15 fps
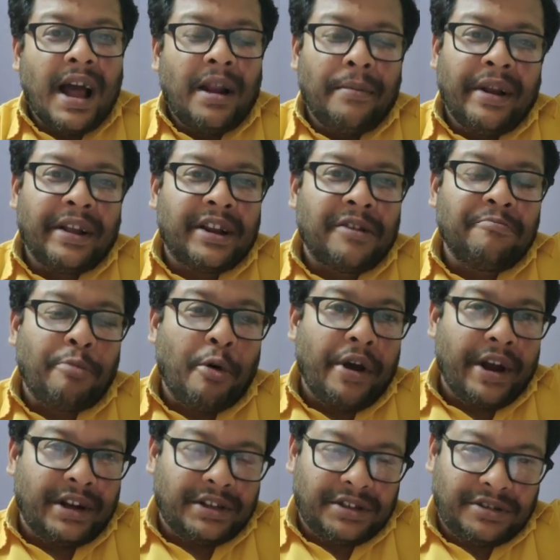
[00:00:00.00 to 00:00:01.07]
an American
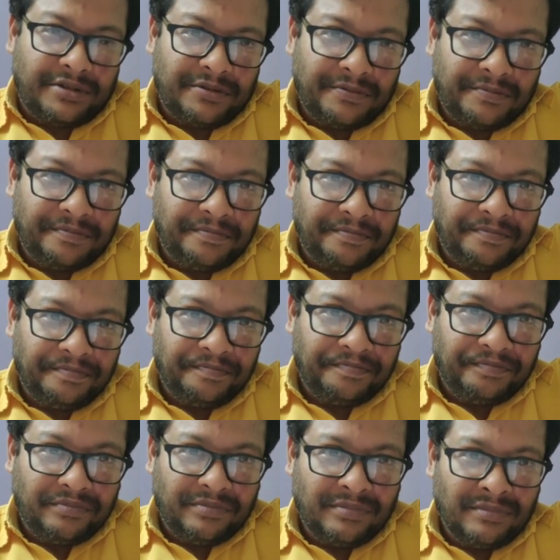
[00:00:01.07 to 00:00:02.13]
poet
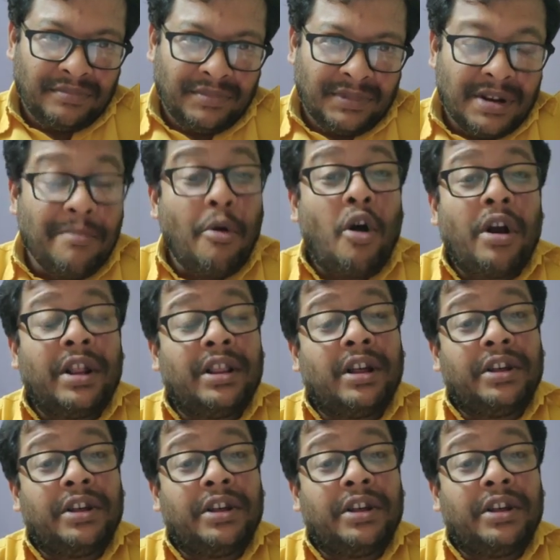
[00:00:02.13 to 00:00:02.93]
born